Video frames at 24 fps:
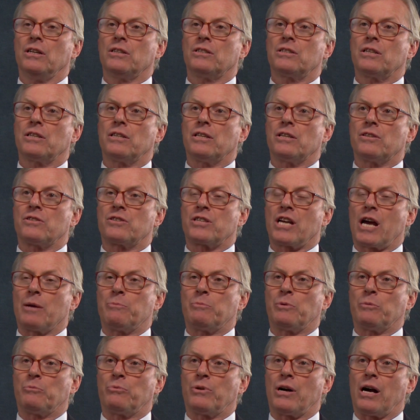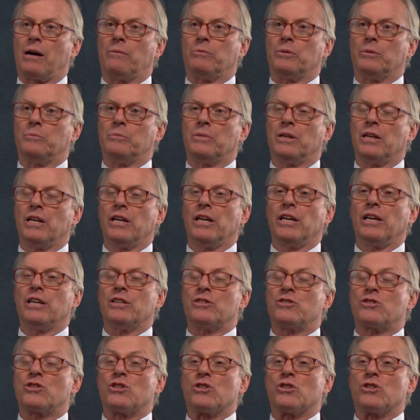to this type of problem is